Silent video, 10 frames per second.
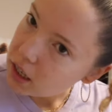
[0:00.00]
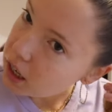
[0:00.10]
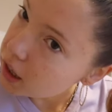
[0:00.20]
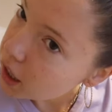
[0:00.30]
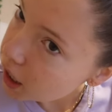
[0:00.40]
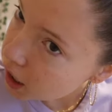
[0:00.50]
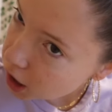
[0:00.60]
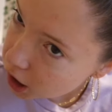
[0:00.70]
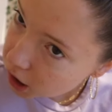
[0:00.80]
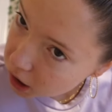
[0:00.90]
And the
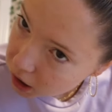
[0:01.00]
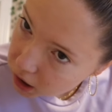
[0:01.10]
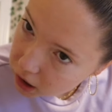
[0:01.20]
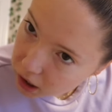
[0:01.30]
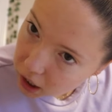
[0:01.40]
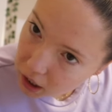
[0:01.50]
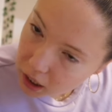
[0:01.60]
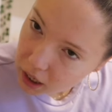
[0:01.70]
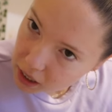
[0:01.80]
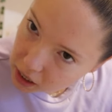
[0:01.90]
hair, I
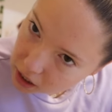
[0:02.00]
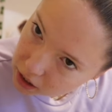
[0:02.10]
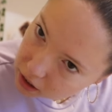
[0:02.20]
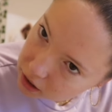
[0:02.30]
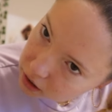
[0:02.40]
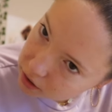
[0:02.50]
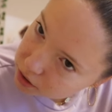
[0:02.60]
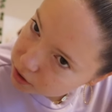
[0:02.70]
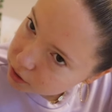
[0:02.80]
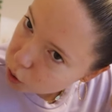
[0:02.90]
did.
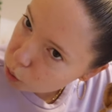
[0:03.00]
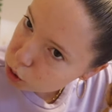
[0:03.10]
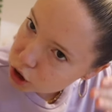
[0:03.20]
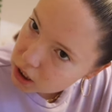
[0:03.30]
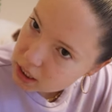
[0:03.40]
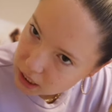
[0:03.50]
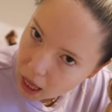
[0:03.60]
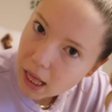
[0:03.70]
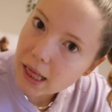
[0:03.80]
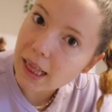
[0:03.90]
Oh, she's so
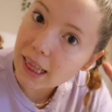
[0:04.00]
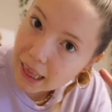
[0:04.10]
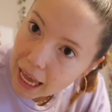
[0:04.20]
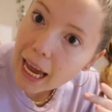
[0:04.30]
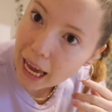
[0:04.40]
slick.